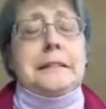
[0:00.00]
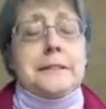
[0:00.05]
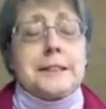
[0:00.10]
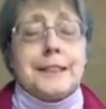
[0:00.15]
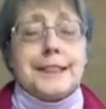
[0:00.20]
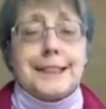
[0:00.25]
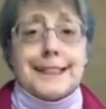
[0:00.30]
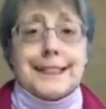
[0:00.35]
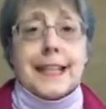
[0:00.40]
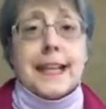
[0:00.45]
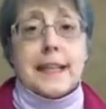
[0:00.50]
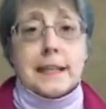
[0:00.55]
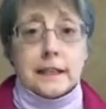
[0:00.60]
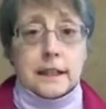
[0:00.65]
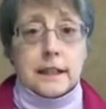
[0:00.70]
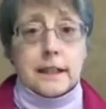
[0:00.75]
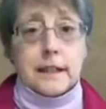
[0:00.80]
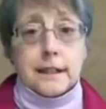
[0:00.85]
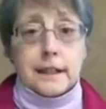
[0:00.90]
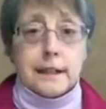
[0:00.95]

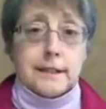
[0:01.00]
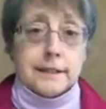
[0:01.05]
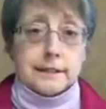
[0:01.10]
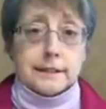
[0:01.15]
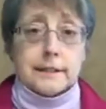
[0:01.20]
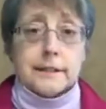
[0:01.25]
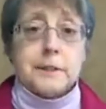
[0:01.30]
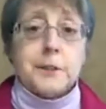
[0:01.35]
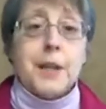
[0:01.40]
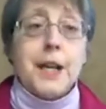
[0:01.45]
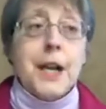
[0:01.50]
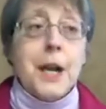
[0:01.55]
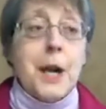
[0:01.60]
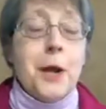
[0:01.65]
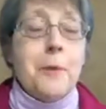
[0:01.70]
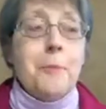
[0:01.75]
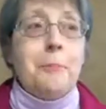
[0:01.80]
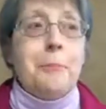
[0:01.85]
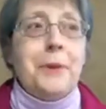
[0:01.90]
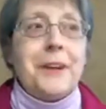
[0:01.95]
sanity, I don't know.
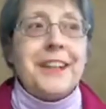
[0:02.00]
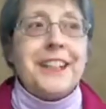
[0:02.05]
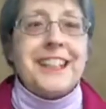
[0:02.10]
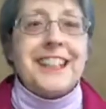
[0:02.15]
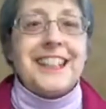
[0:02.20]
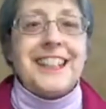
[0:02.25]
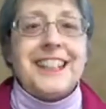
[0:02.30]
But